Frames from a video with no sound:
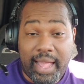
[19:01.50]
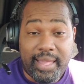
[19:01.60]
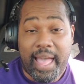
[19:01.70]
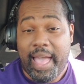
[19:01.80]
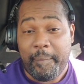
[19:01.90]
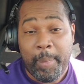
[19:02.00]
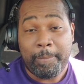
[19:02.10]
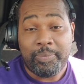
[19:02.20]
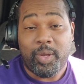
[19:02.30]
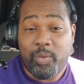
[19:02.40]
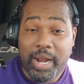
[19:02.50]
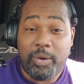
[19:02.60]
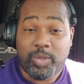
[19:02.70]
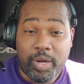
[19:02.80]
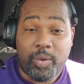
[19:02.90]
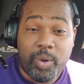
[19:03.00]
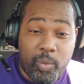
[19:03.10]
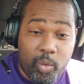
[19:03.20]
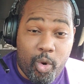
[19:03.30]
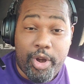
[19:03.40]
I got when I was working with
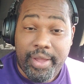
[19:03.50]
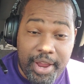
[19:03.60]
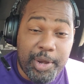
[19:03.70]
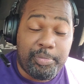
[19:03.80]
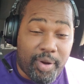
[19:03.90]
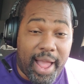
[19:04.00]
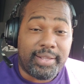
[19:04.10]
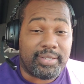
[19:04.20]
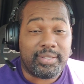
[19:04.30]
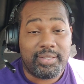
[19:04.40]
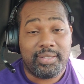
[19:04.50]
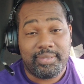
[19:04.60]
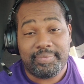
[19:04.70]
Warner Enterprises.